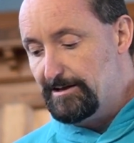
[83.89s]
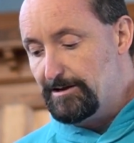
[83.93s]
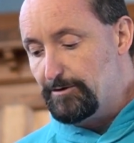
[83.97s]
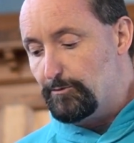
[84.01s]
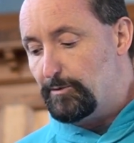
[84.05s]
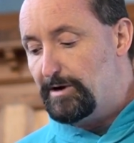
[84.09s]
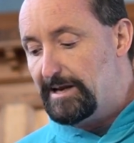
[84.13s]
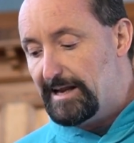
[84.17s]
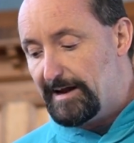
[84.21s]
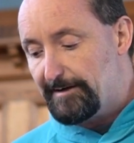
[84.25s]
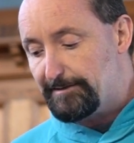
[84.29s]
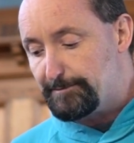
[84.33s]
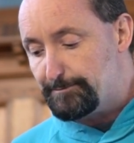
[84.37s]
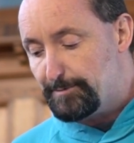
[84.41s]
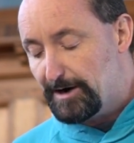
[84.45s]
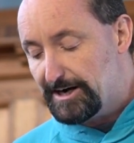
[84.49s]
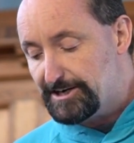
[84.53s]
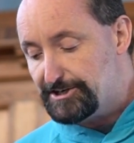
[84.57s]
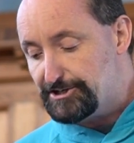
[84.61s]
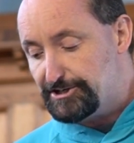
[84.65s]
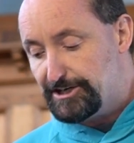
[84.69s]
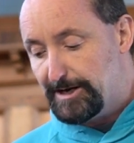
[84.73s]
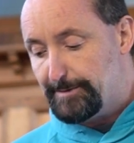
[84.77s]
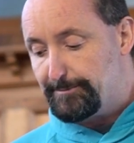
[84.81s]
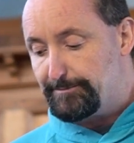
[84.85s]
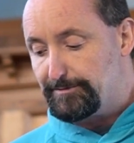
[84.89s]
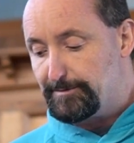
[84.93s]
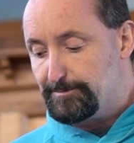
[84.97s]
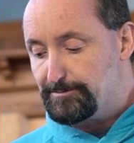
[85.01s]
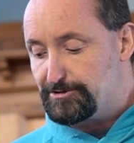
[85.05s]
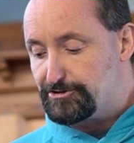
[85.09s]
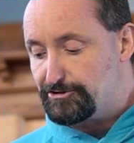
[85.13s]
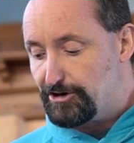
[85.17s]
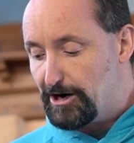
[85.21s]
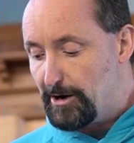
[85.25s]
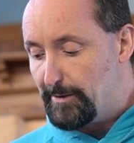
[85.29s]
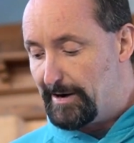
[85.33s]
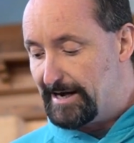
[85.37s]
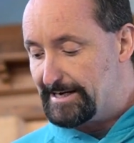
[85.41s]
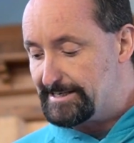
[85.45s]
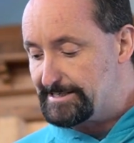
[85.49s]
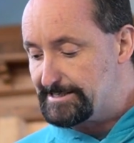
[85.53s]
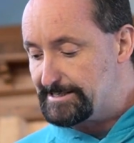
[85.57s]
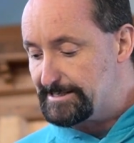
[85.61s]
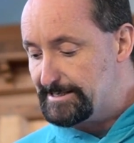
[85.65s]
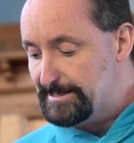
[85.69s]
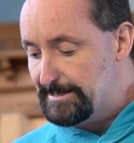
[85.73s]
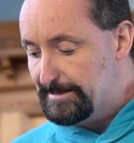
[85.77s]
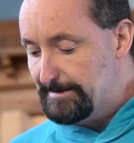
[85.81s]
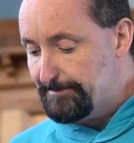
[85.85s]
We left by ship from
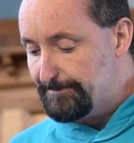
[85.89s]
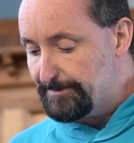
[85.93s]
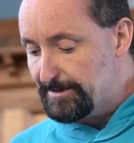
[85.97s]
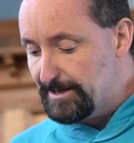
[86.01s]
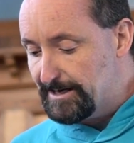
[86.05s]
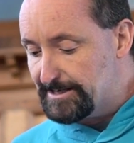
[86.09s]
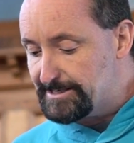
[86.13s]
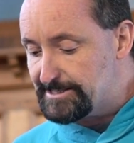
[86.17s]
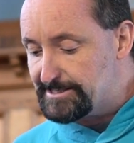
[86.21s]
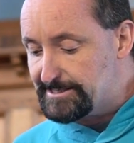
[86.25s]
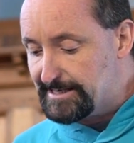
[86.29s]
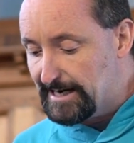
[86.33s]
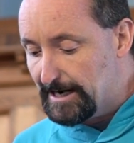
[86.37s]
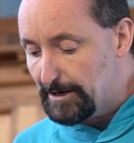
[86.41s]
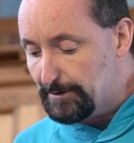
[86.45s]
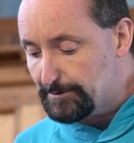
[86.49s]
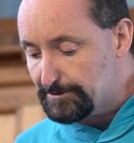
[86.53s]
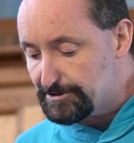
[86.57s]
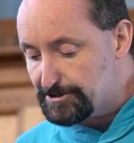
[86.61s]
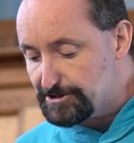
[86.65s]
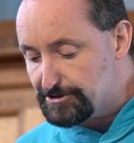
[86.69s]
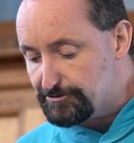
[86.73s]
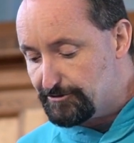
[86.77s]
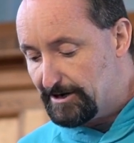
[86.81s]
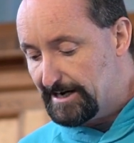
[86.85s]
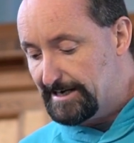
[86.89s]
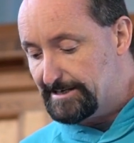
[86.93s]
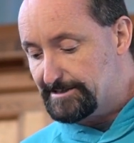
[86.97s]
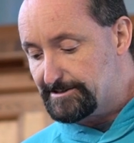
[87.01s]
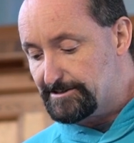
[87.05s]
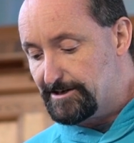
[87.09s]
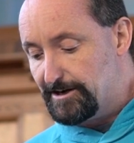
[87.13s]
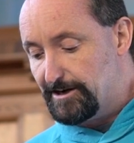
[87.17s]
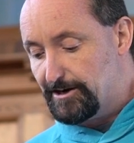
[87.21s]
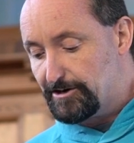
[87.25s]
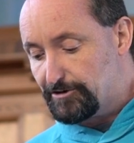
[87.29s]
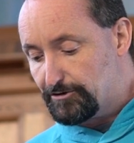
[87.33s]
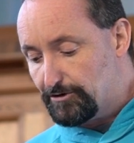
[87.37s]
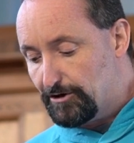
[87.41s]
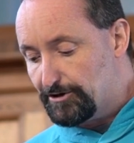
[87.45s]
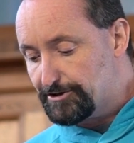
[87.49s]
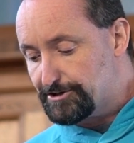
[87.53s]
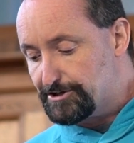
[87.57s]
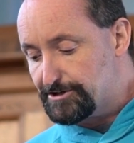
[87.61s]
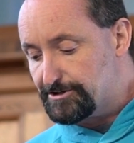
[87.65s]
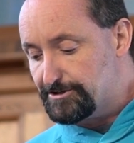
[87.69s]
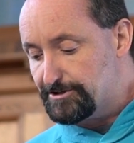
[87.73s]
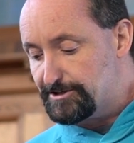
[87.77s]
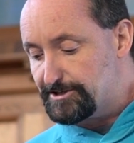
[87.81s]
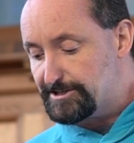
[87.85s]
Troas and sailed straight
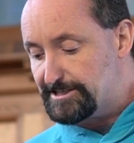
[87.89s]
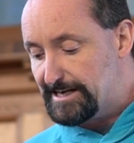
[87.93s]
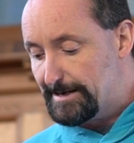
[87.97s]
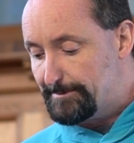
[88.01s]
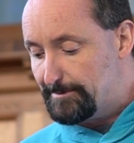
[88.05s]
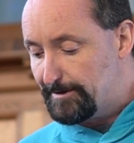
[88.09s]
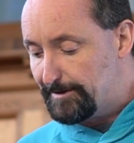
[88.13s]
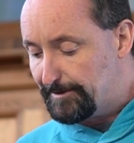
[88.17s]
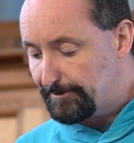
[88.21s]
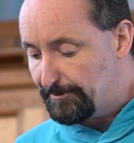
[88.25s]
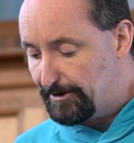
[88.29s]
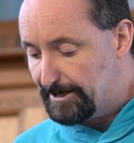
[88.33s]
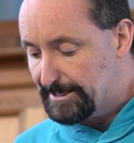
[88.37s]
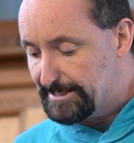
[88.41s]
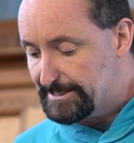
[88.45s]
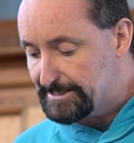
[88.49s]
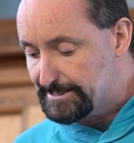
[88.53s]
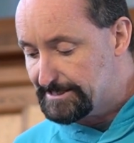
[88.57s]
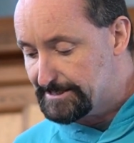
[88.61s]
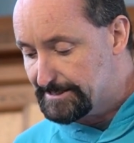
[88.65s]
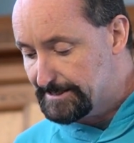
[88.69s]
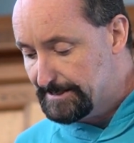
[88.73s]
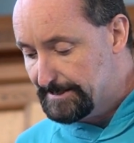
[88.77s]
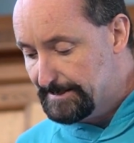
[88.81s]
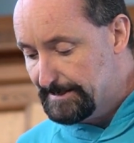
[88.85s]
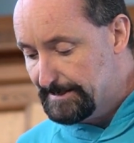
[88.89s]
across to Samothrace,